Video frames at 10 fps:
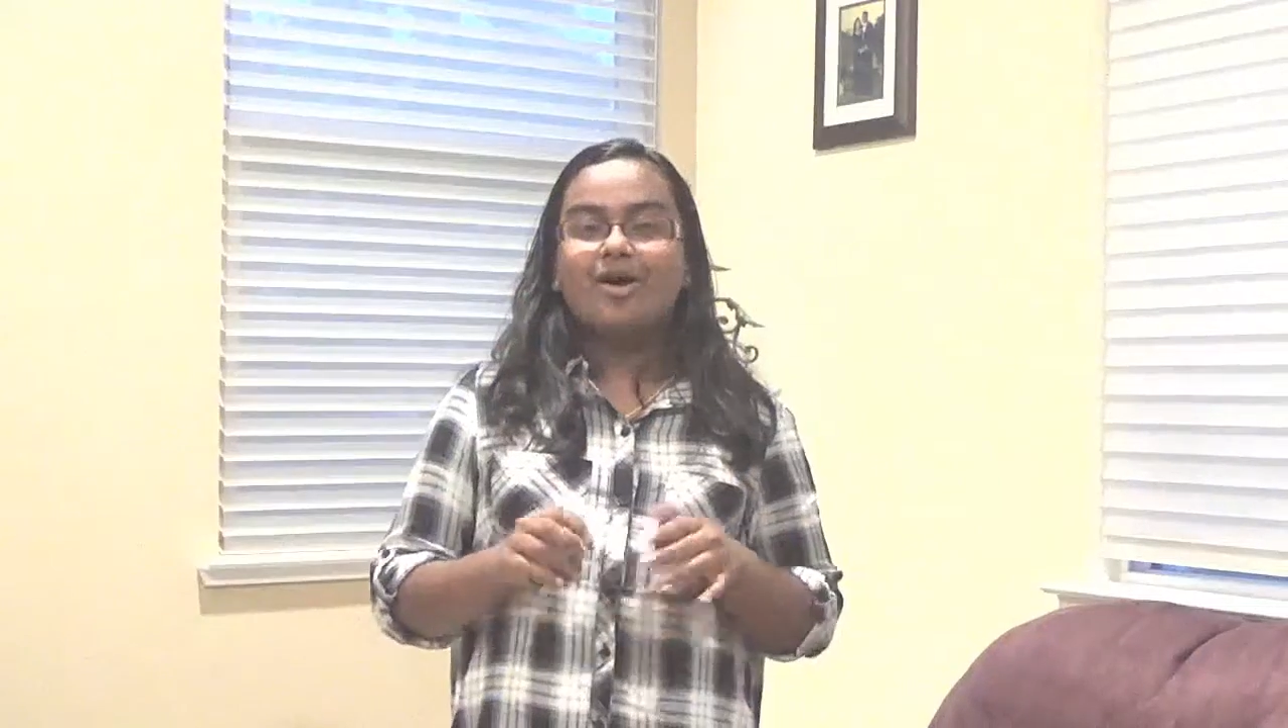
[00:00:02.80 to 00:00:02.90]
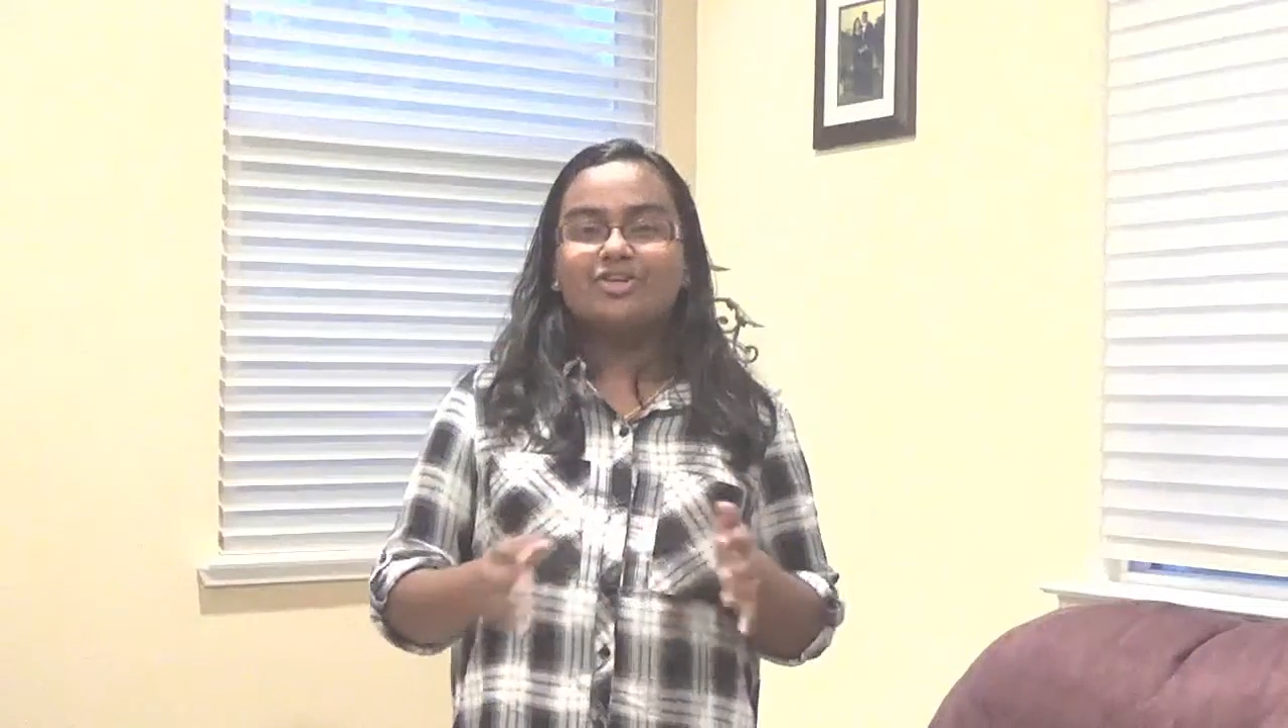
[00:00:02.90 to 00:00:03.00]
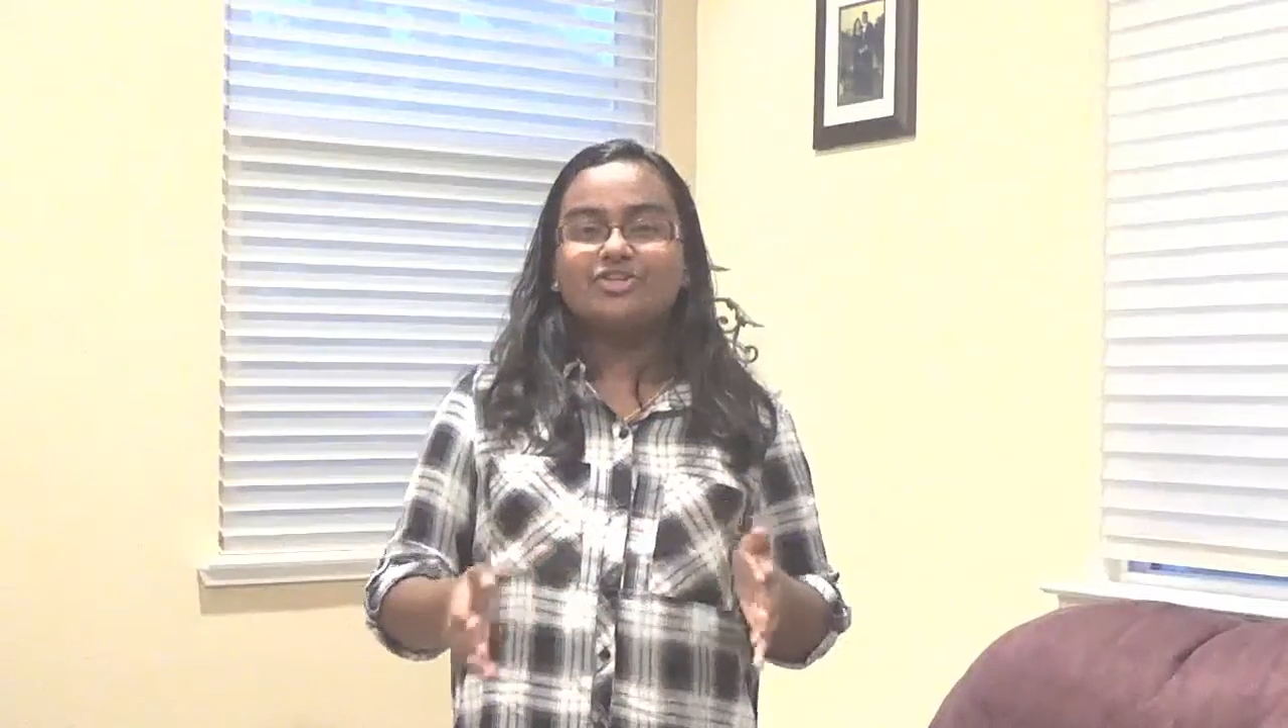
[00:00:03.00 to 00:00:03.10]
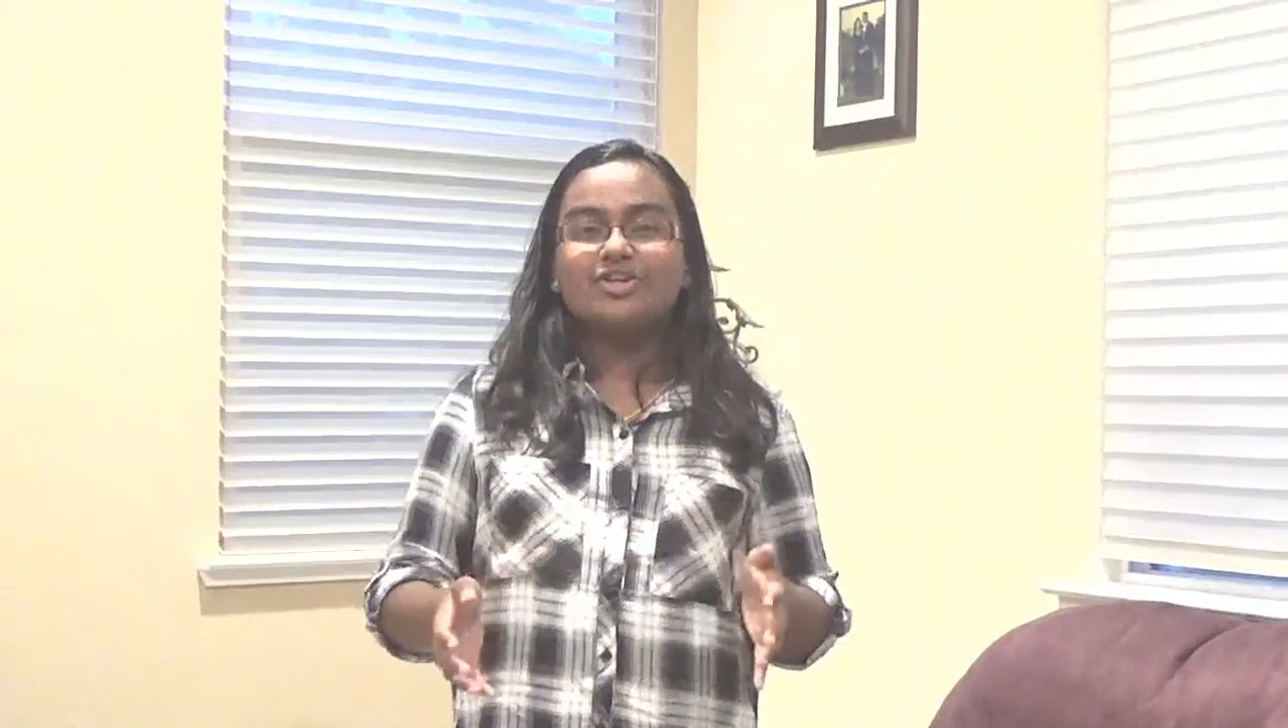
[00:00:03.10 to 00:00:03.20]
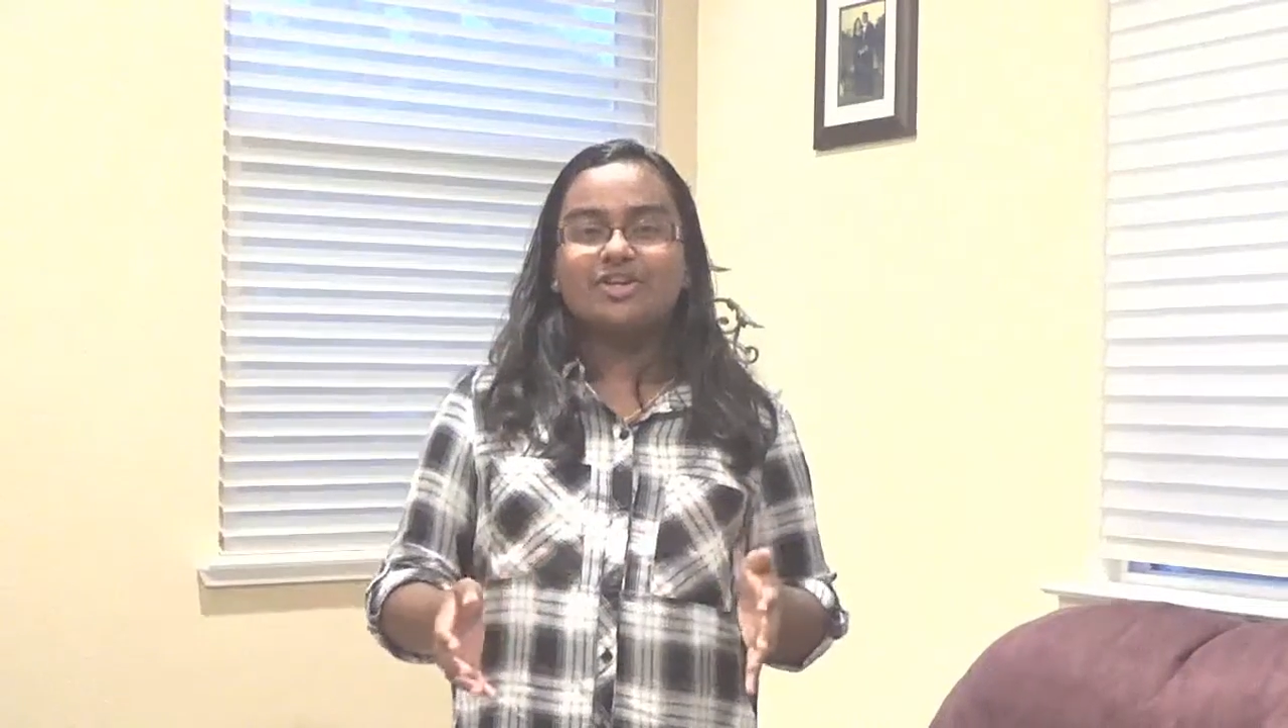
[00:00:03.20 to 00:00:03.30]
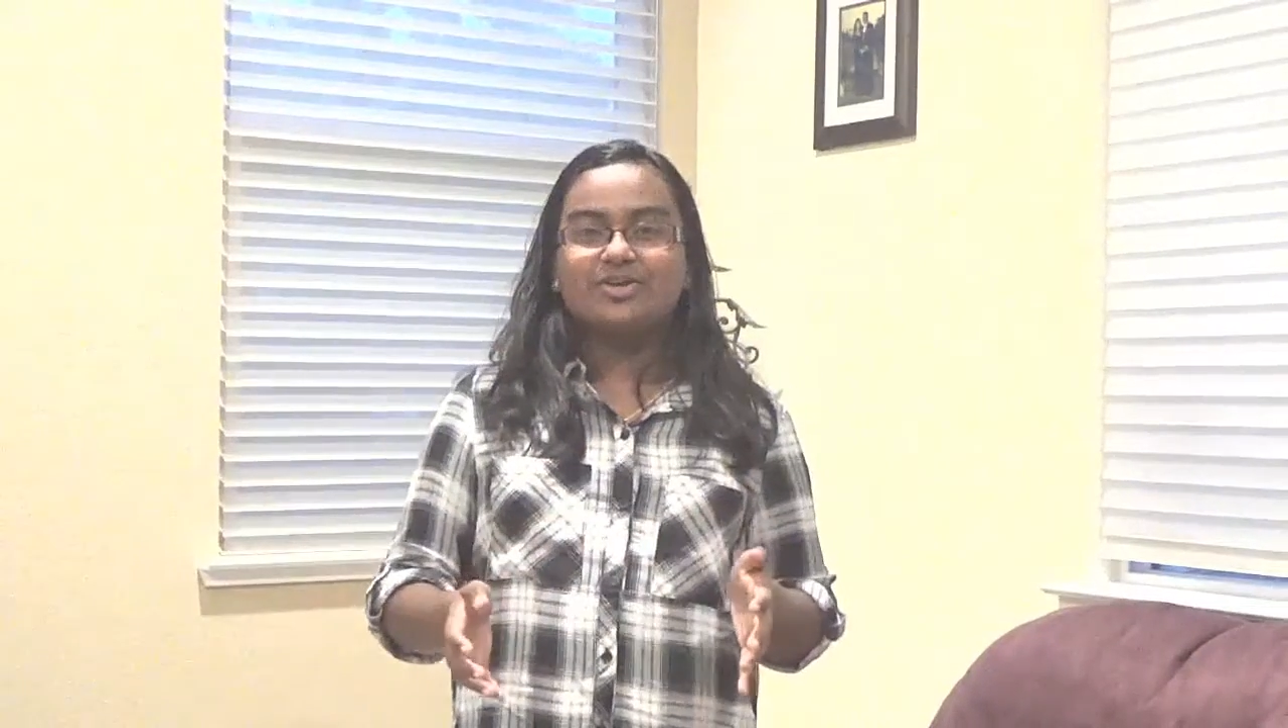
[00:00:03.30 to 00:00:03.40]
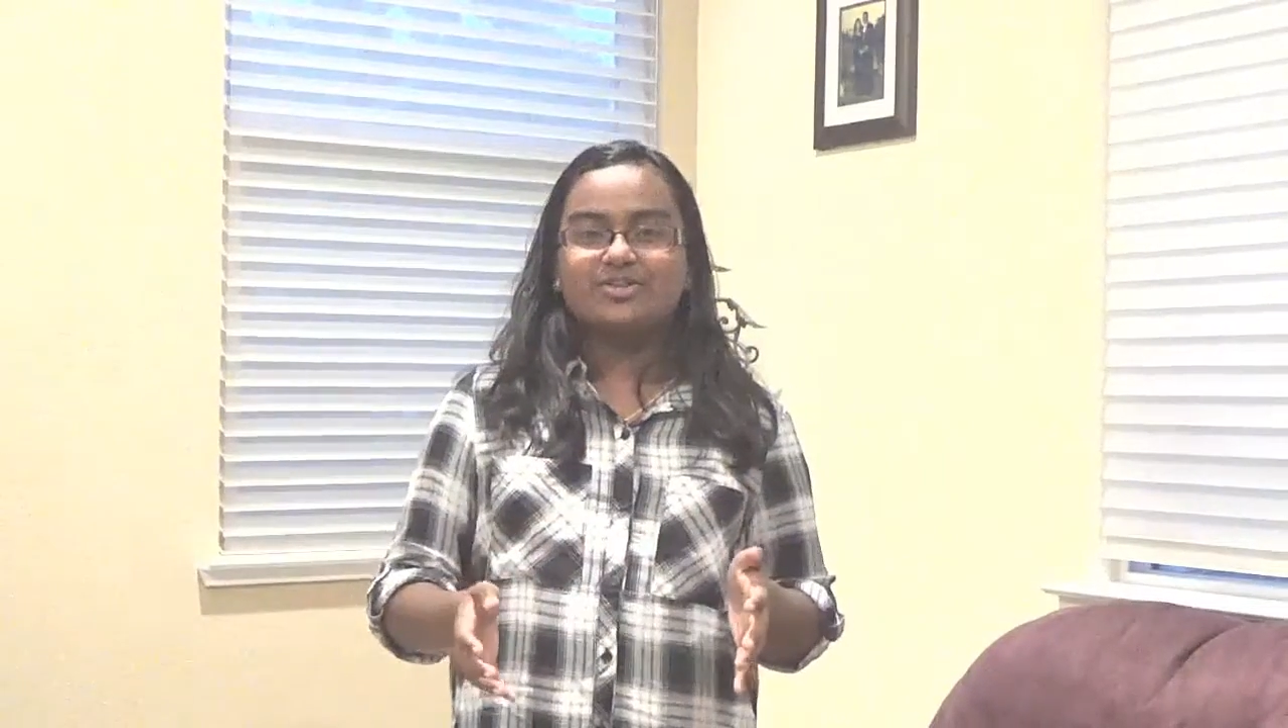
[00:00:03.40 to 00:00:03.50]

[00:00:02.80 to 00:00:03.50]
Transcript: Our journey to